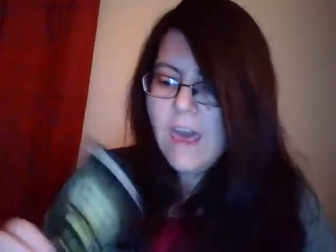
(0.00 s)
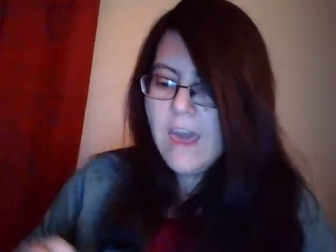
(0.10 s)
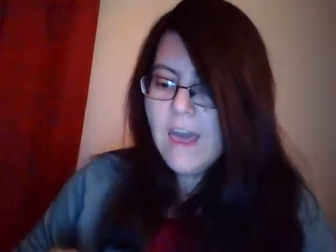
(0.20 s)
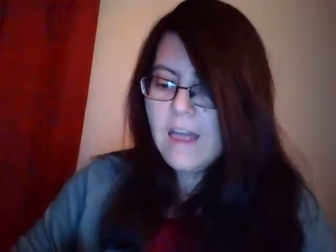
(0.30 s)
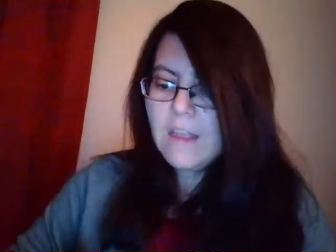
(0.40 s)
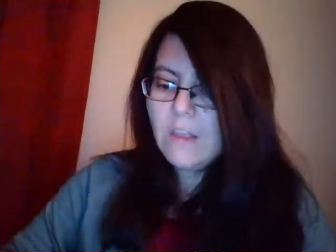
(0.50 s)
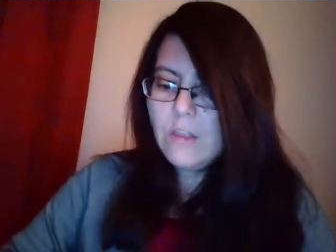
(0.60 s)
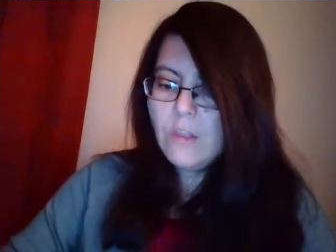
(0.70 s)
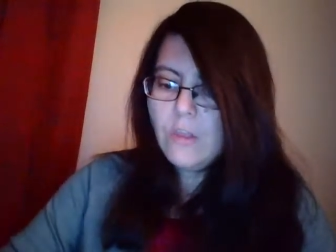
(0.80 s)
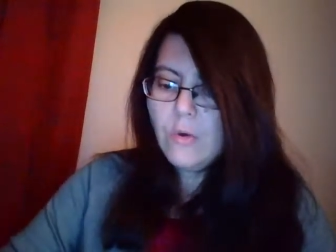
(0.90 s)

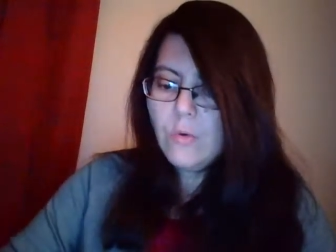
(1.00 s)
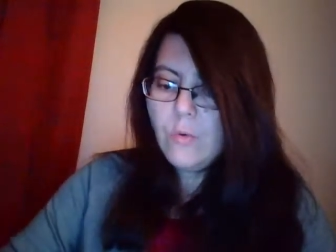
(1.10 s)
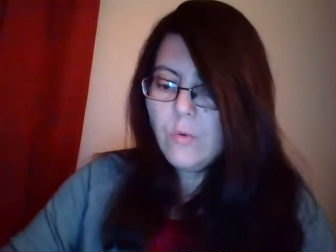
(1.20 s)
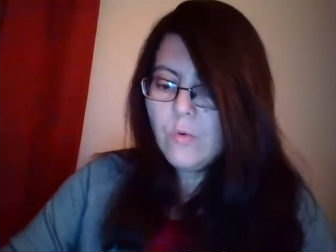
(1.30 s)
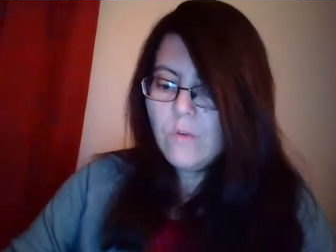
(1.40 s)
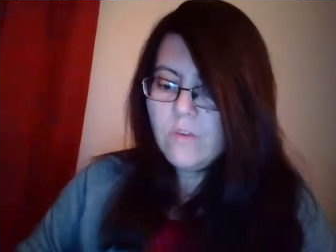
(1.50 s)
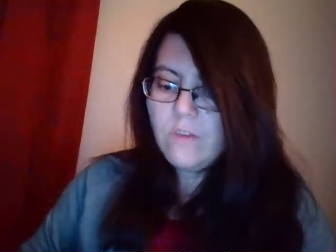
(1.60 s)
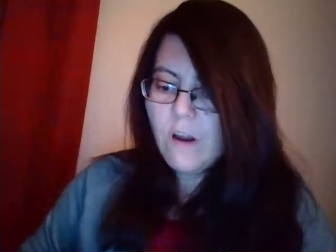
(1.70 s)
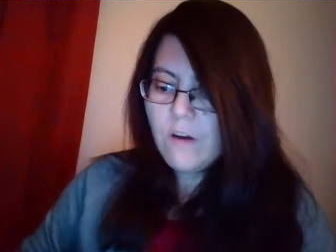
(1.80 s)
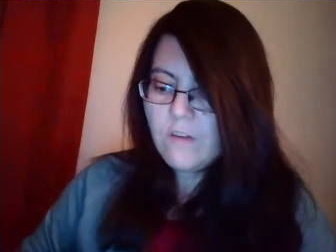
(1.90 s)
And you
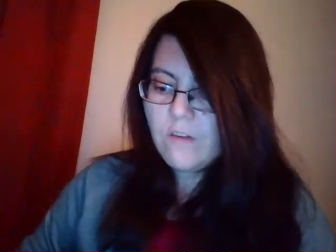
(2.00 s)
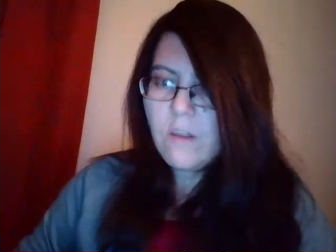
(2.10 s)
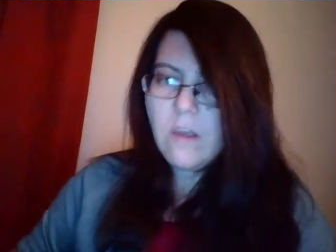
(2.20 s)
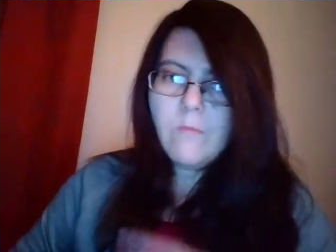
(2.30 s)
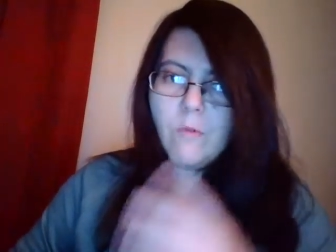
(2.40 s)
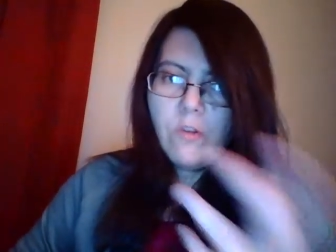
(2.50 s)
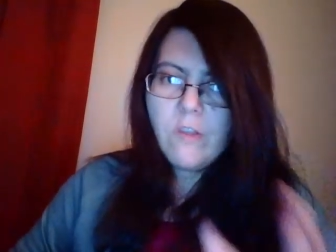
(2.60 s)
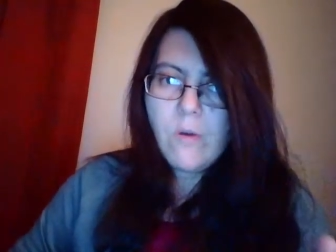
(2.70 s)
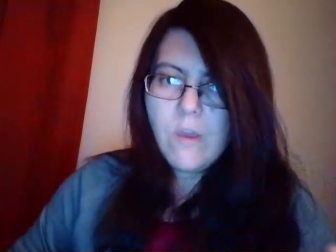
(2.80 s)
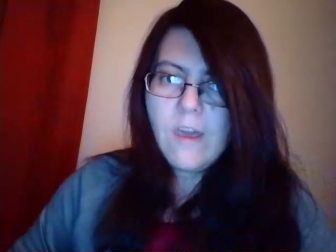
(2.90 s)
started like
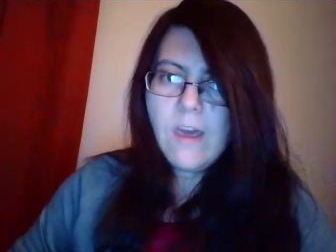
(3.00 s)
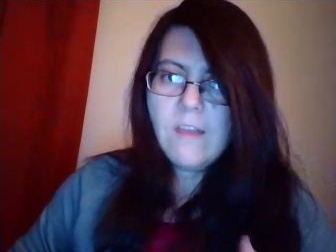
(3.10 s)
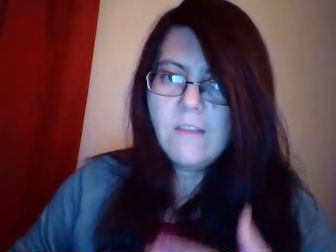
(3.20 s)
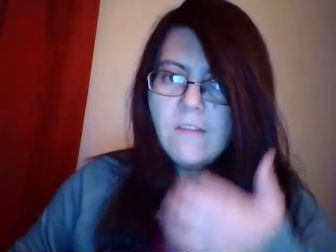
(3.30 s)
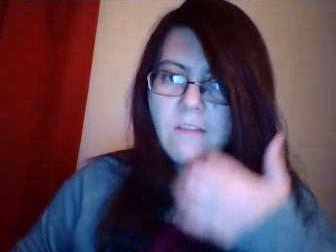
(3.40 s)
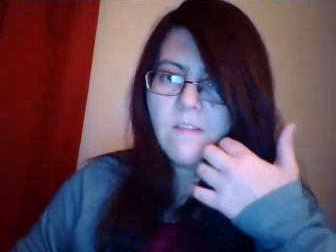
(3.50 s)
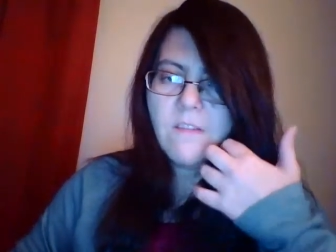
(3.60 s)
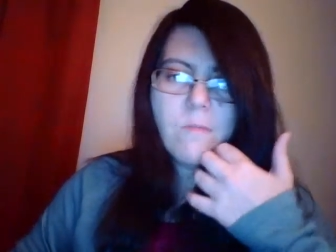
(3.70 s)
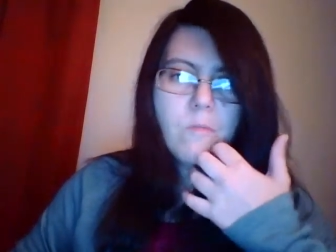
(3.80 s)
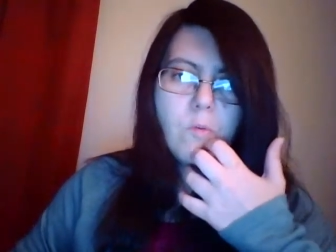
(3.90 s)
monetary gains,
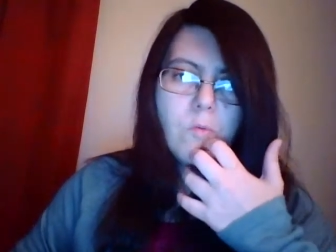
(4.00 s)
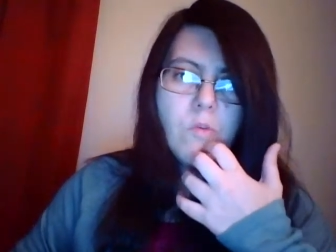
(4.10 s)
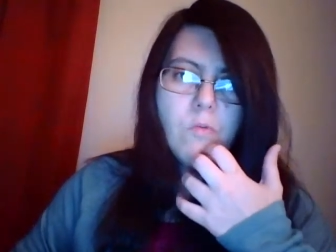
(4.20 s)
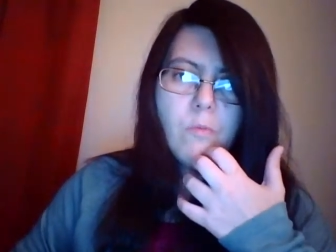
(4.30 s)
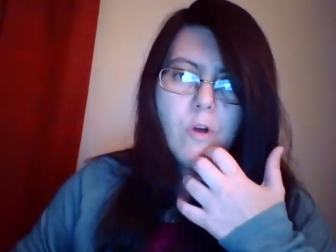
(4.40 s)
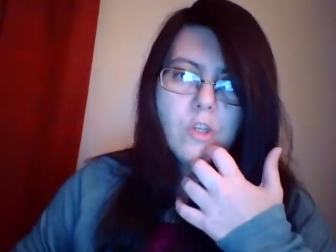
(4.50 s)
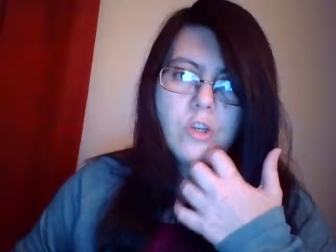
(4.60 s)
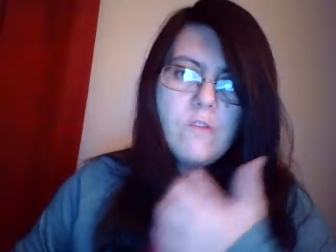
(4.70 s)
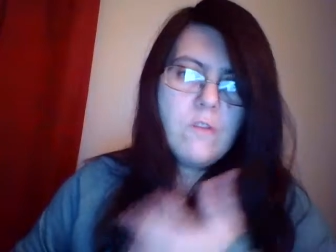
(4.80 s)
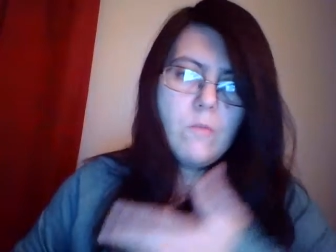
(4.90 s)
some new
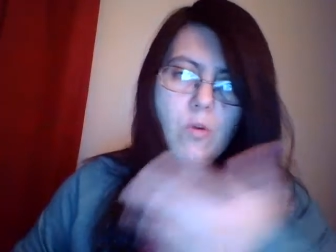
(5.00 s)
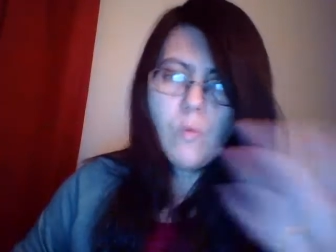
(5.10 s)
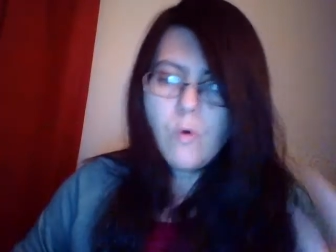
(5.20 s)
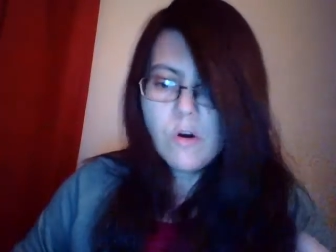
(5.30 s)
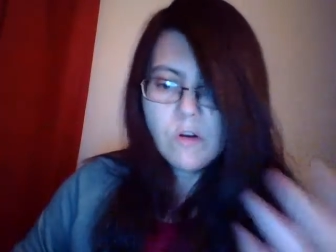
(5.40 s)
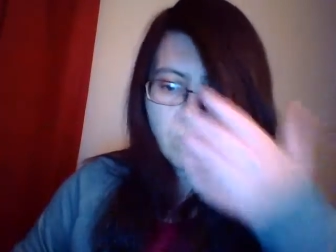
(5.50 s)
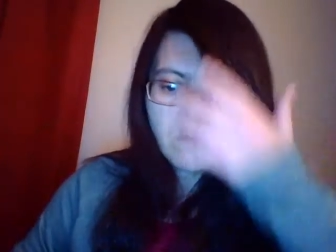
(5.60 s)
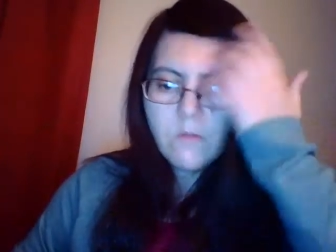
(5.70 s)
project, some new work,